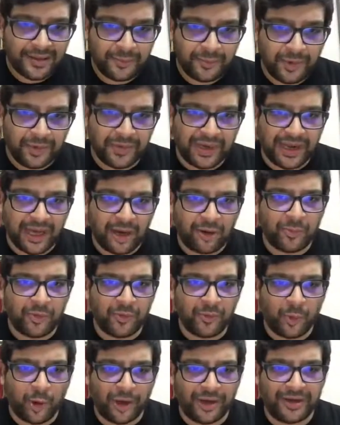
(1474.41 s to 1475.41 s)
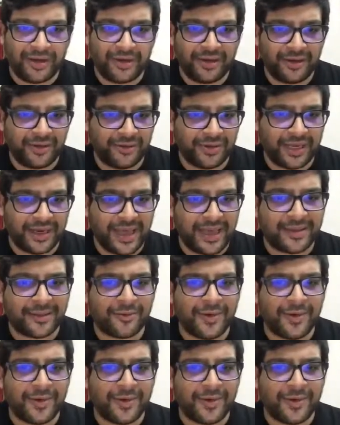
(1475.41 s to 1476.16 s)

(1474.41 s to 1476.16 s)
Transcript: We will now move on to the next